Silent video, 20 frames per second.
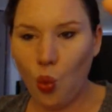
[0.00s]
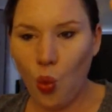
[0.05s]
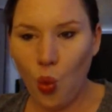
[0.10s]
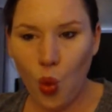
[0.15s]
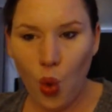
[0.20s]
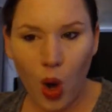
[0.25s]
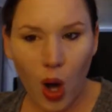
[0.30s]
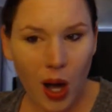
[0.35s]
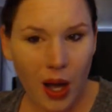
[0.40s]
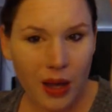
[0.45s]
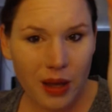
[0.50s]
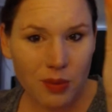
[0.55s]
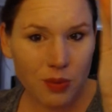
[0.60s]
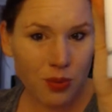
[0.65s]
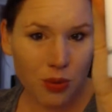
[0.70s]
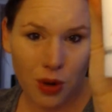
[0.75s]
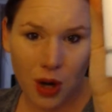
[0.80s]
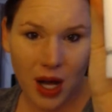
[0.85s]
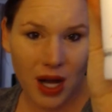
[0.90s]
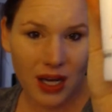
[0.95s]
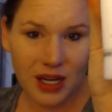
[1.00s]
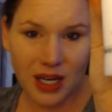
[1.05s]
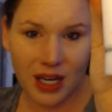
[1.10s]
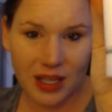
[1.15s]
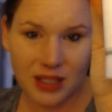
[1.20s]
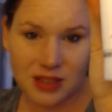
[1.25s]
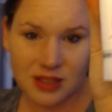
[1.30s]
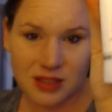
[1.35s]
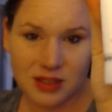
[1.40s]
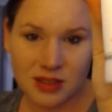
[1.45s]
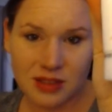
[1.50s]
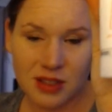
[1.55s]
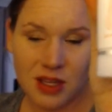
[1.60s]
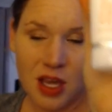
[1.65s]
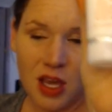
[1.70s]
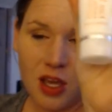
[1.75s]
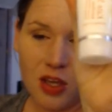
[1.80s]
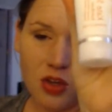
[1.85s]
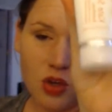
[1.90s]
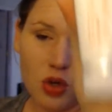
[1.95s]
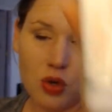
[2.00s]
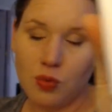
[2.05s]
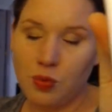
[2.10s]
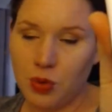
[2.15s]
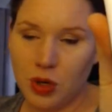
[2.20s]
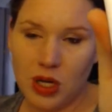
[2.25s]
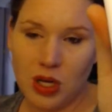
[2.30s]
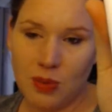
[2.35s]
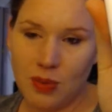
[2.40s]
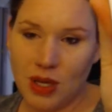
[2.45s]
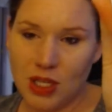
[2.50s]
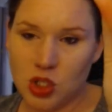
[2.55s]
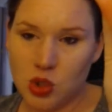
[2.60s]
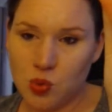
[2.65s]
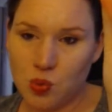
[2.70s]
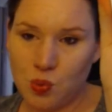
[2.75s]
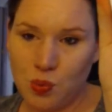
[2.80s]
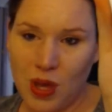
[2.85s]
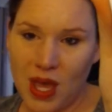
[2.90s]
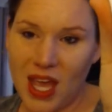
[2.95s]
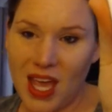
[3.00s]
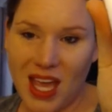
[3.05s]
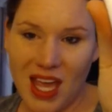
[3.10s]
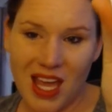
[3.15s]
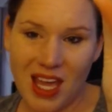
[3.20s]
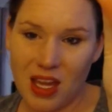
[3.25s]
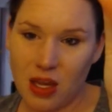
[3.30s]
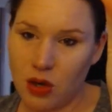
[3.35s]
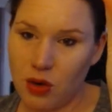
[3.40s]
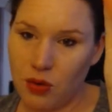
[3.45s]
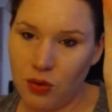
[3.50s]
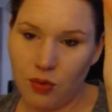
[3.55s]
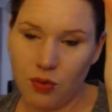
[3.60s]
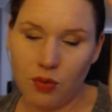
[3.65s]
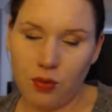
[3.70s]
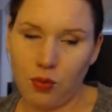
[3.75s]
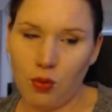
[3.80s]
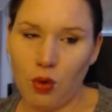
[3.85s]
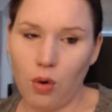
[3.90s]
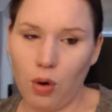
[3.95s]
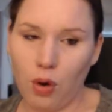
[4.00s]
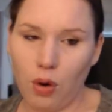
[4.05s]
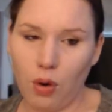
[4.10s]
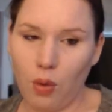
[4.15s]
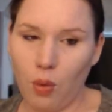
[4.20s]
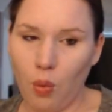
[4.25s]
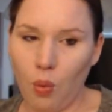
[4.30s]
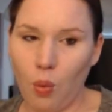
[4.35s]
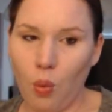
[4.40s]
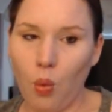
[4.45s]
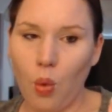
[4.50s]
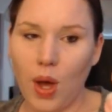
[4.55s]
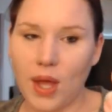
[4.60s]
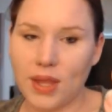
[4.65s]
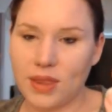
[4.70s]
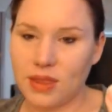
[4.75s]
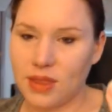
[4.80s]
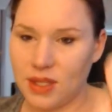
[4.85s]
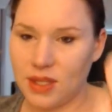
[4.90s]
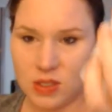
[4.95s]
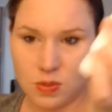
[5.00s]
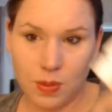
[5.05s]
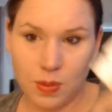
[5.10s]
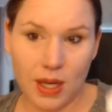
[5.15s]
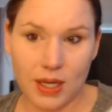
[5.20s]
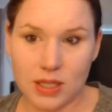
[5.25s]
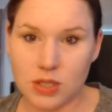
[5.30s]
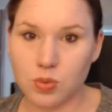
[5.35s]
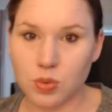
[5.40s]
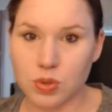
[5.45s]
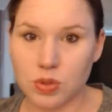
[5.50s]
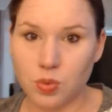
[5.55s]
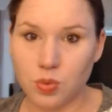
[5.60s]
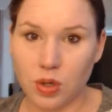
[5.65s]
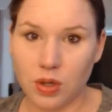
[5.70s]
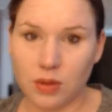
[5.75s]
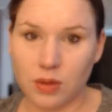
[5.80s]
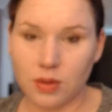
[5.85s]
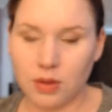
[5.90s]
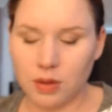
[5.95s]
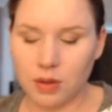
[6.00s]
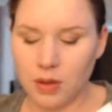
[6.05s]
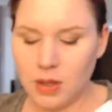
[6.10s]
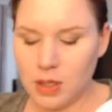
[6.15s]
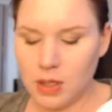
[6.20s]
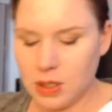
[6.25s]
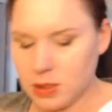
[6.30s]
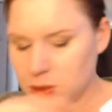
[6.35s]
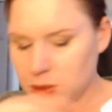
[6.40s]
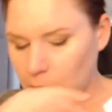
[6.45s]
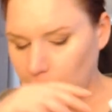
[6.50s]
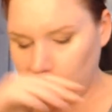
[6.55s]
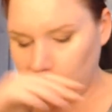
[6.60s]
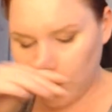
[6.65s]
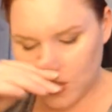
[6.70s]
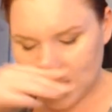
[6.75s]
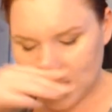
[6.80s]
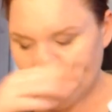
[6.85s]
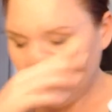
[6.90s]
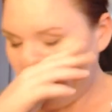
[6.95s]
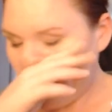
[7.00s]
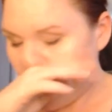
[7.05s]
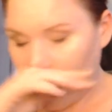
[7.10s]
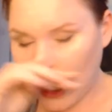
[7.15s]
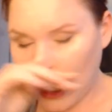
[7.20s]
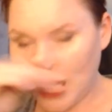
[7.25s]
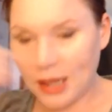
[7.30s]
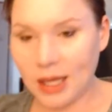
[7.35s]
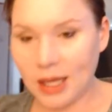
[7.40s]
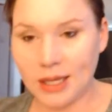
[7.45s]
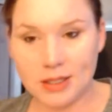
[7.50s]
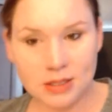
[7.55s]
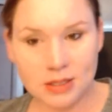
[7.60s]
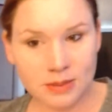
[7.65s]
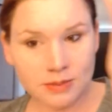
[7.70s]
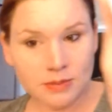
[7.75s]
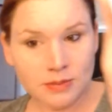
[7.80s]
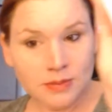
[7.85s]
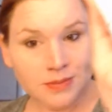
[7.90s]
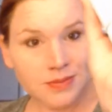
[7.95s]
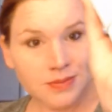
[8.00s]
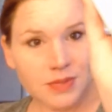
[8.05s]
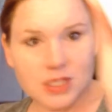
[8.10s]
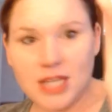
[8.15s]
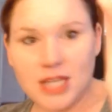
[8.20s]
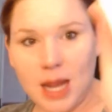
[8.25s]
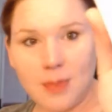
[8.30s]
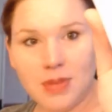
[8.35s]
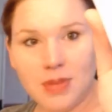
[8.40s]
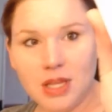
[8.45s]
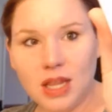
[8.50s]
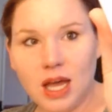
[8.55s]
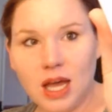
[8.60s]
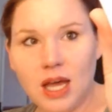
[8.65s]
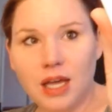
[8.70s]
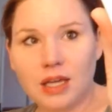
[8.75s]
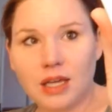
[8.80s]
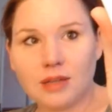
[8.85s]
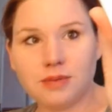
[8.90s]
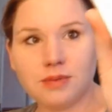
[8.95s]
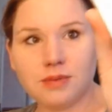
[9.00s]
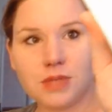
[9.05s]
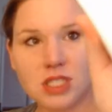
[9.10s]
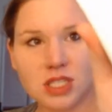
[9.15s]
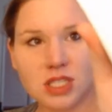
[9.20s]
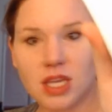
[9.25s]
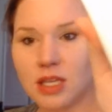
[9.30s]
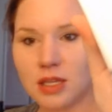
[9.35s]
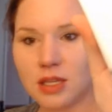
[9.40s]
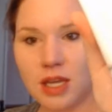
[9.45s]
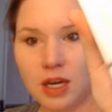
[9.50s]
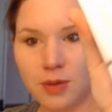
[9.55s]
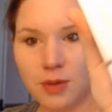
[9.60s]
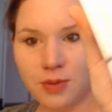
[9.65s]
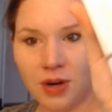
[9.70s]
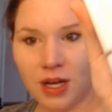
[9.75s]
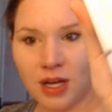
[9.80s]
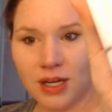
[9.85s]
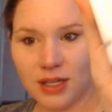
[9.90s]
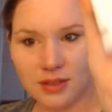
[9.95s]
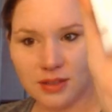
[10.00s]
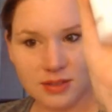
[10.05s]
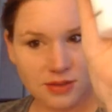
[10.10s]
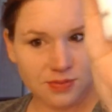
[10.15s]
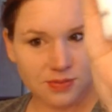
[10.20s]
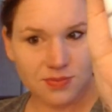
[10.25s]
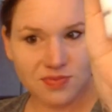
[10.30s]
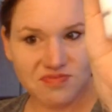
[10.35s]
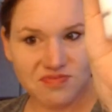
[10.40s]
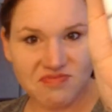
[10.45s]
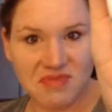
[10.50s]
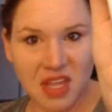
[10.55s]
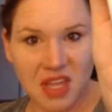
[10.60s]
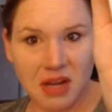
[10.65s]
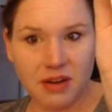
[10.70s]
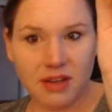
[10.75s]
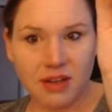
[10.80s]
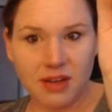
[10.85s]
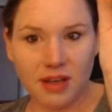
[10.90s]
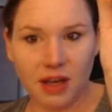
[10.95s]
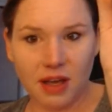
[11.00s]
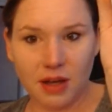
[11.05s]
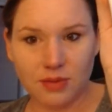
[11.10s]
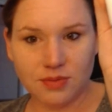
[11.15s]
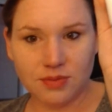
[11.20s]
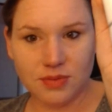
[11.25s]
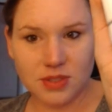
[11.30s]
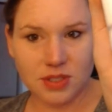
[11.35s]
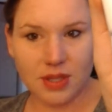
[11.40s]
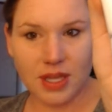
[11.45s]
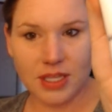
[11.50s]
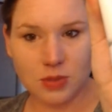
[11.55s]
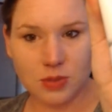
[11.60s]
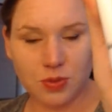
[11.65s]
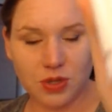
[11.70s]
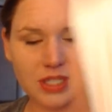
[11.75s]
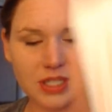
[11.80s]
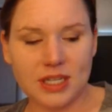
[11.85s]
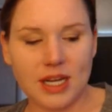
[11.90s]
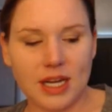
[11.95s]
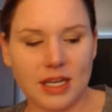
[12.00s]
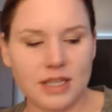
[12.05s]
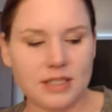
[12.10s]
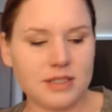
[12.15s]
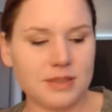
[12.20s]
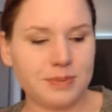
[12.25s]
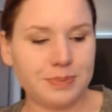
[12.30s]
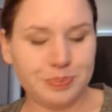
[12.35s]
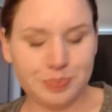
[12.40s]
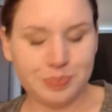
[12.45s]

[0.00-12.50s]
one product, you've pretty much paid for what this box was worth. So if you're somebody that likes top of the line skincare products, there you go. So that's pretty nice.